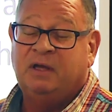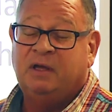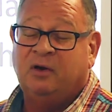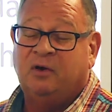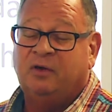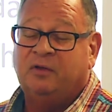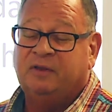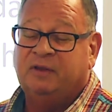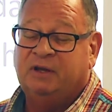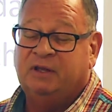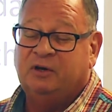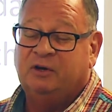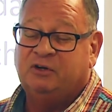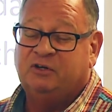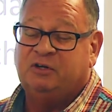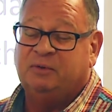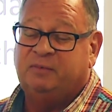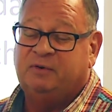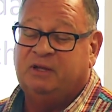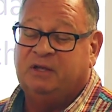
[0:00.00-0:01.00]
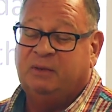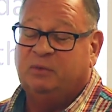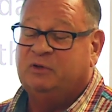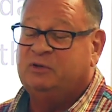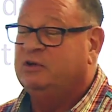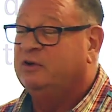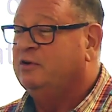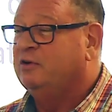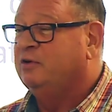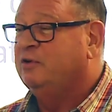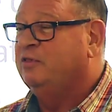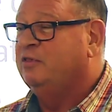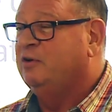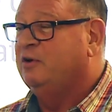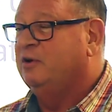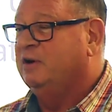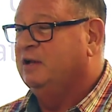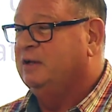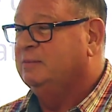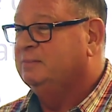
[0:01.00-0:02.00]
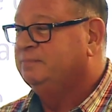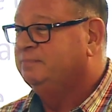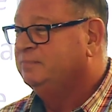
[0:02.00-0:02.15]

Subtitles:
on the leadership team was under 30.